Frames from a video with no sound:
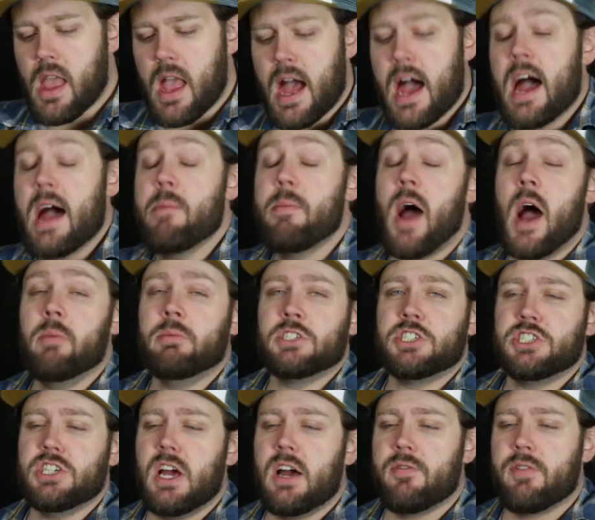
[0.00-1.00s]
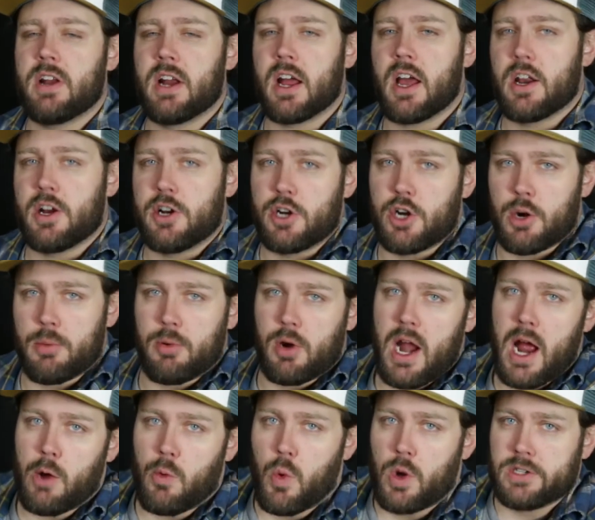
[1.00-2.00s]
I'm a chef, and I got an herb
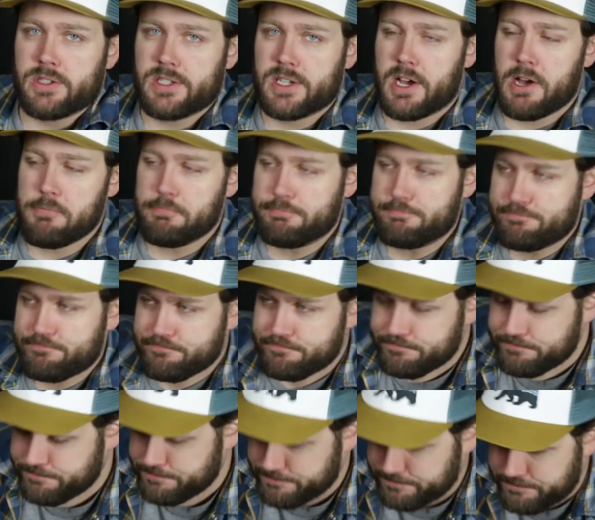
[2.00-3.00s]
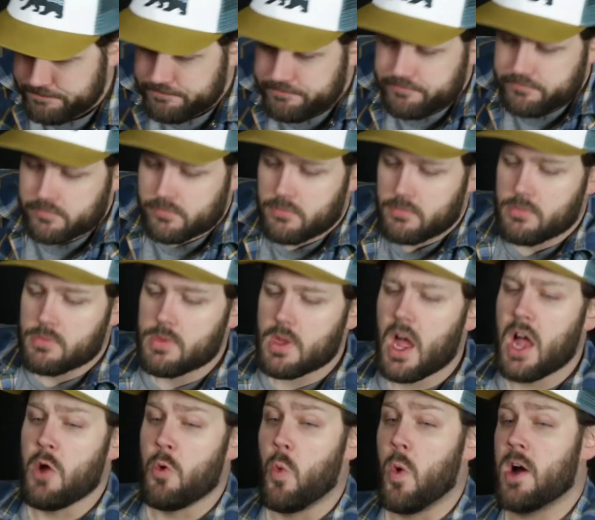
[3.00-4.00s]
rack one time.
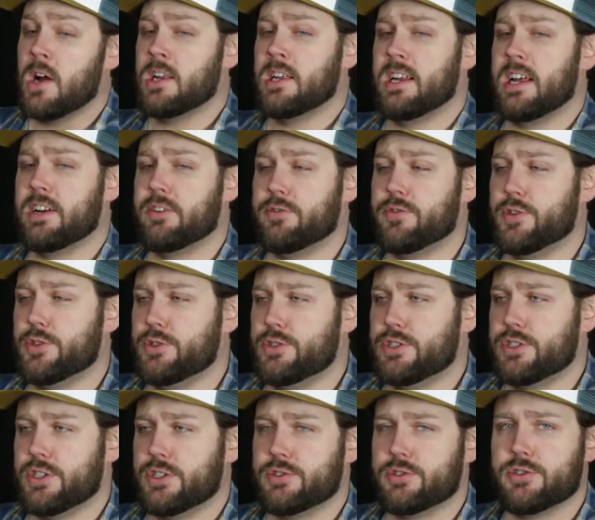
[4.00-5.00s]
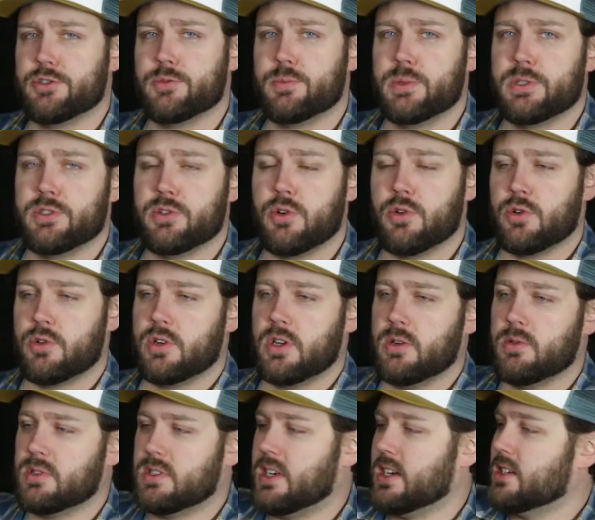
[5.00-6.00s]
I won it at a food show, truth be told.
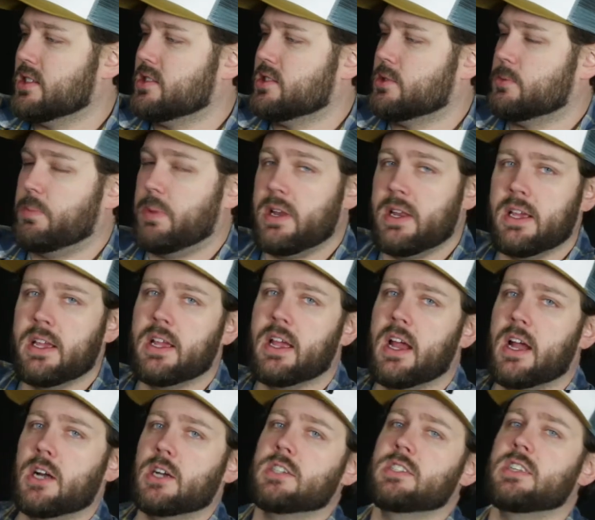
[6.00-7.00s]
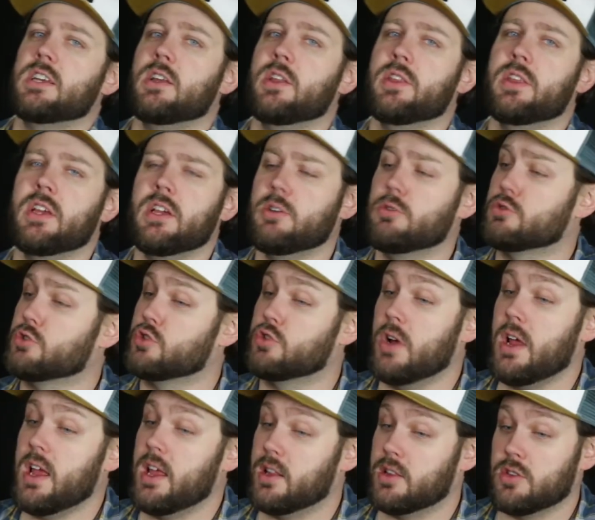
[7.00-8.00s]
It was like a spinning carousel thing. It was
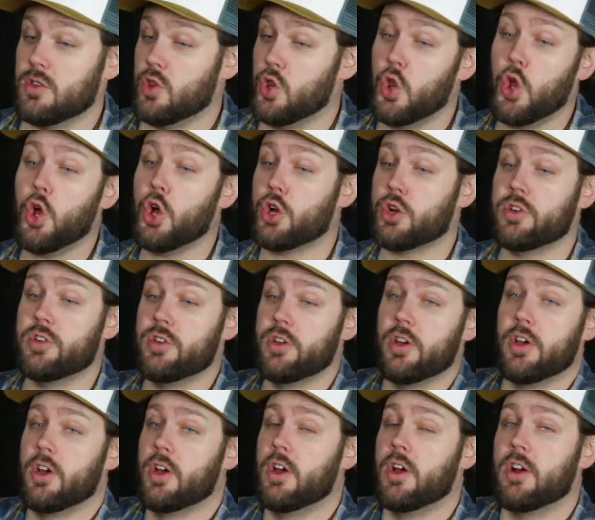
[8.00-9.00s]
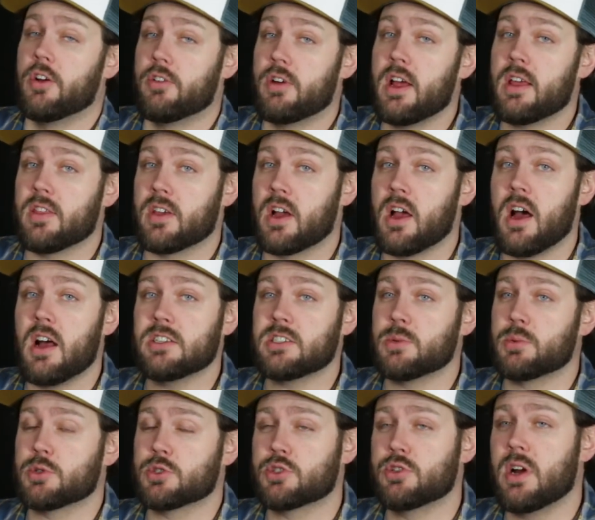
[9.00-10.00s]
great. It looked great. The
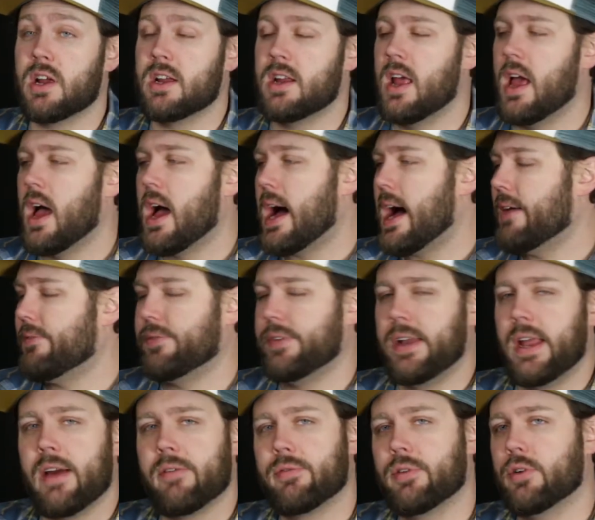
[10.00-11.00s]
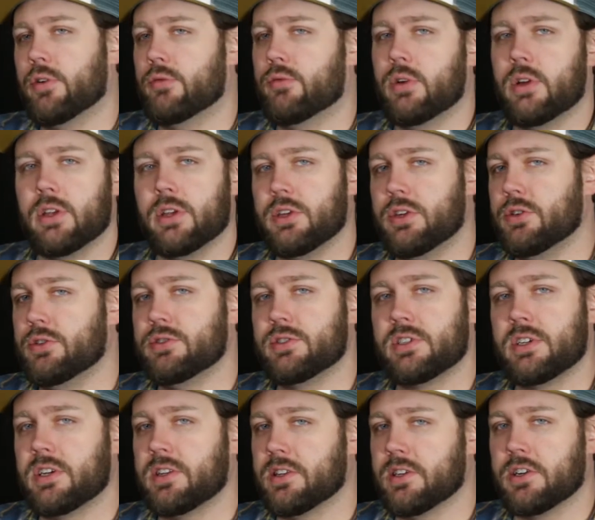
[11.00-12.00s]
concept was great. I've never really
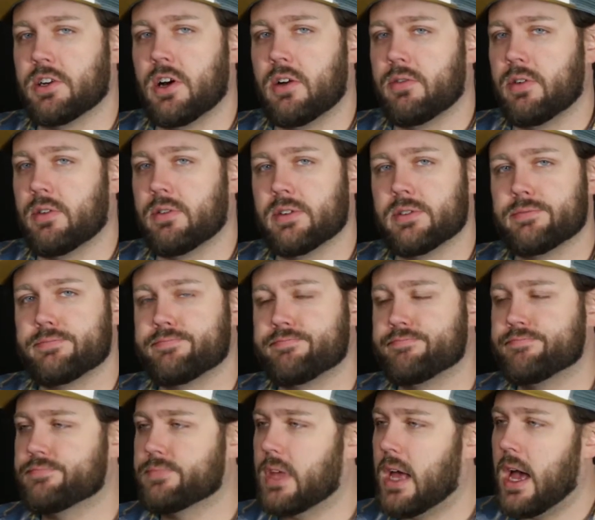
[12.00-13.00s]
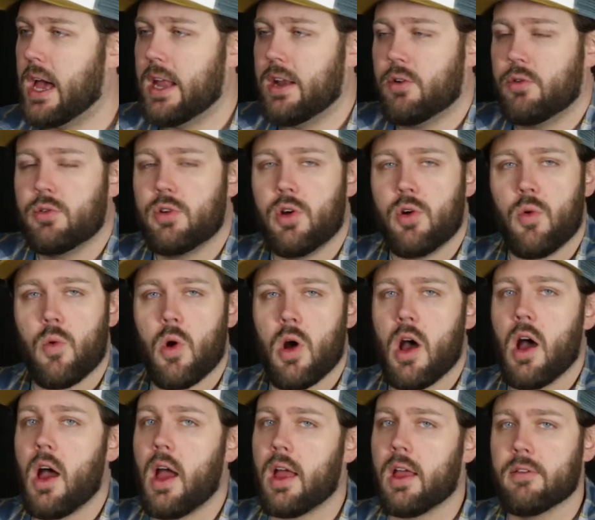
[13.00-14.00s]
used anything off of it. I don't know
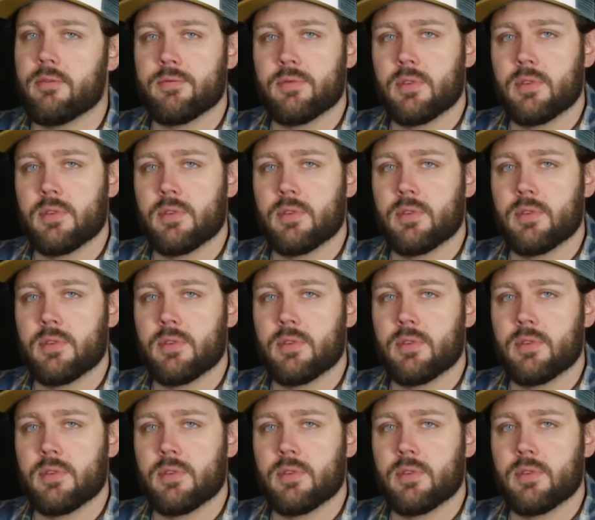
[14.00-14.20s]
why.